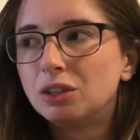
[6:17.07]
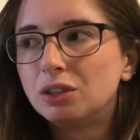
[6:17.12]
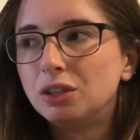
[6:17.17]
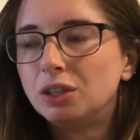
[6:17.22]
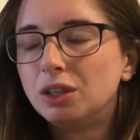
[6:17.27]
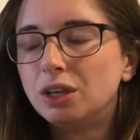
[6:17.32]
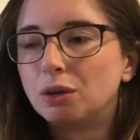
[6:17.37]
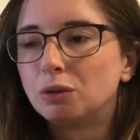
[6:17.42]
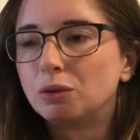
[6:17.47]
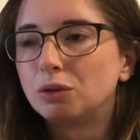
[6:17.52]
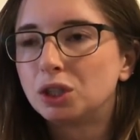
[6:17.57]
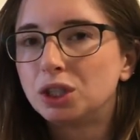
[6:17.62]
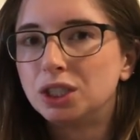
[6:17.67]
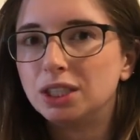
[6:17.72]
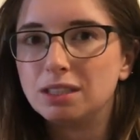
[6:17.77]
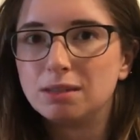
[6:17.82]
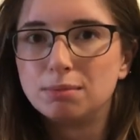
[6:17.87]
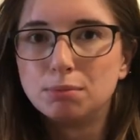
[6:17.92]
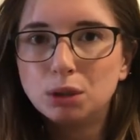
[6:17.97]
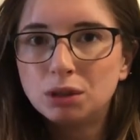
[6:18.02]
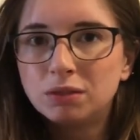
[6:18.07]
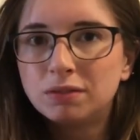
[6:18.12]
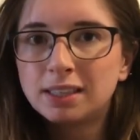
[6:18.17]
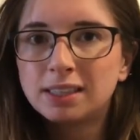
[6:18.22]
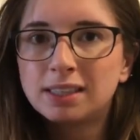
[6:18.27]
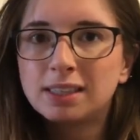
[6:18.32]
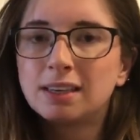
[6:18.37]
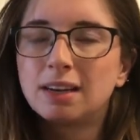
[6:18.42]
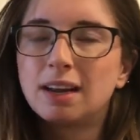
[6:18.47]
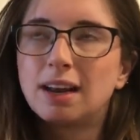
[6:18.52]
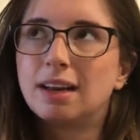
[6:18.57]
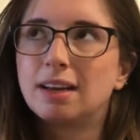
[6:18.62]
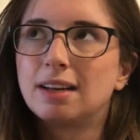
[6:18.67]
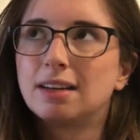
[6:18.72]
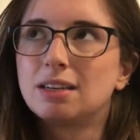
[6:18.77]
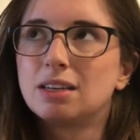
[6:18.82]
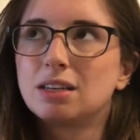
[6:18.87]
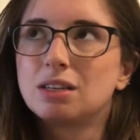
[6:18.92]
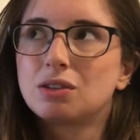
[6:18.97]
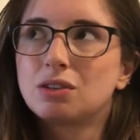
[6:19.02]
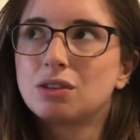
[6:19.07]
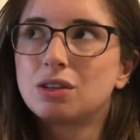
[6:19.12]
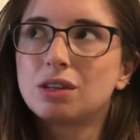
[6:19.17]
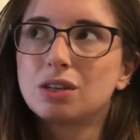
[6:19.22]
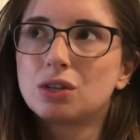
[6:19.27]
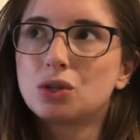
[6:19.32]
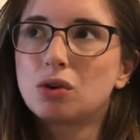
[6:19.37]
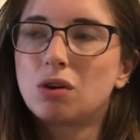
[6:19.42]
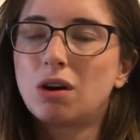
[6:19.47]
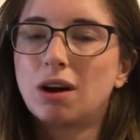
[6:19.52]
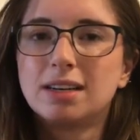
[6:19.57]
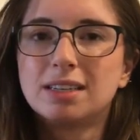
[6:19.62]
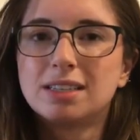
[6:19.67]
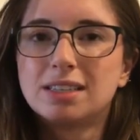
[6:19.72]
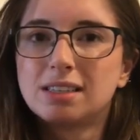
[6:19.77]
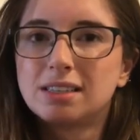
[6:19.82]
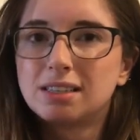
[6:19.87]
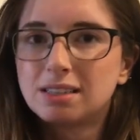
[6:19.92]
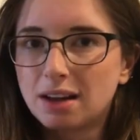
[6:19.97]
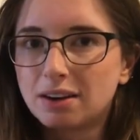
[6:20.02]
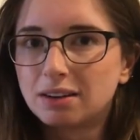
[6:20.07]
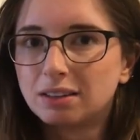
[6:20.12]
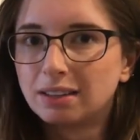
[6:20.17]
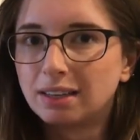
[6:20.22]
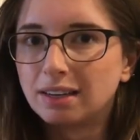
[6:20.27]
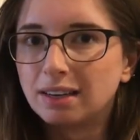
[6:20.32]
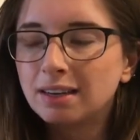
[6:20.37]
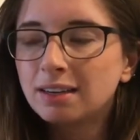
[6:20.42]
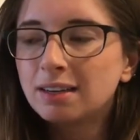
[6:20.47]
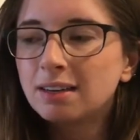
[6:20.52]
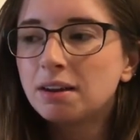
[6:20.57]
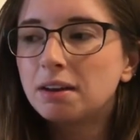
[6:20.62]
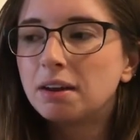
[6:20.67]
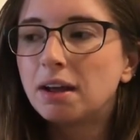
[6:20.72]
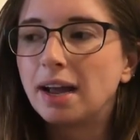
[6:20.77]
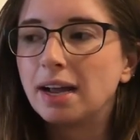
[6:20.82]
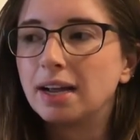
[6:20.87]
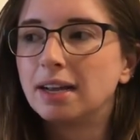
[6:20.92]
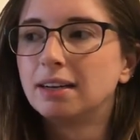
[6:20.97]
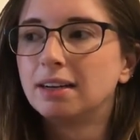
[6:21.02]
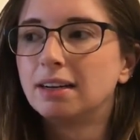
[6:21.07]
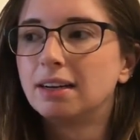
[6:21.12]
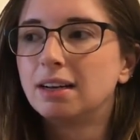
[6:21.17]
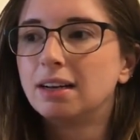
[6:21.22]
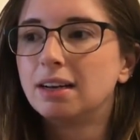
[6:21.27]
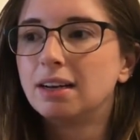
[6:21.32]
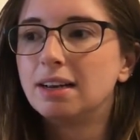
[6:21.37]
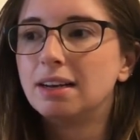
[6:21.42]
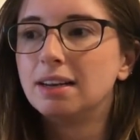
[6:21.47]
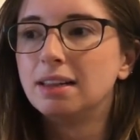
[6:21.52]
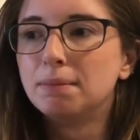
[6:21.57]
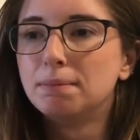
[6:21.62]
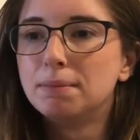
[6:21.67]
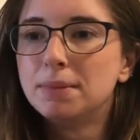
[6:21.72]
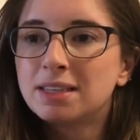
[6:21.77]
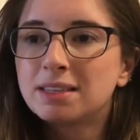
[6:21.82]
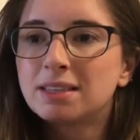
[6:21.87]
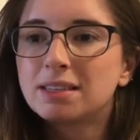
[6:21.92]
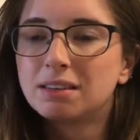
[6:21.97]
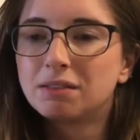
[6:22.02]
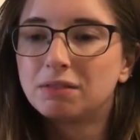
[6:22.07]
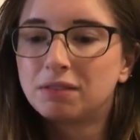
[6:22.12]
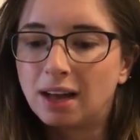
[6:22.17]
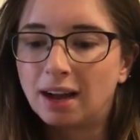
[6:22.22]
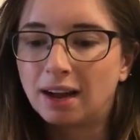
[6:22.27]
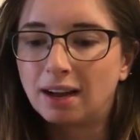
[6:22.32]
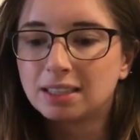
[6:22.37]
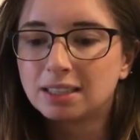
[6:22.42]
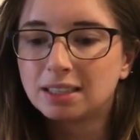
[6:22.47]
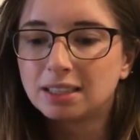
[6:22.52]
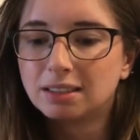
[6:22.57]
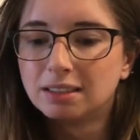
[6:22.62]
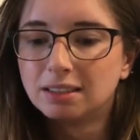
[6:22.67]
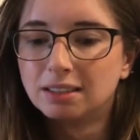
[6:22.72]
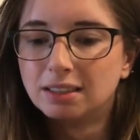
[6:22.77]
you know, she's moving and trying to settle in, and in the midst of that,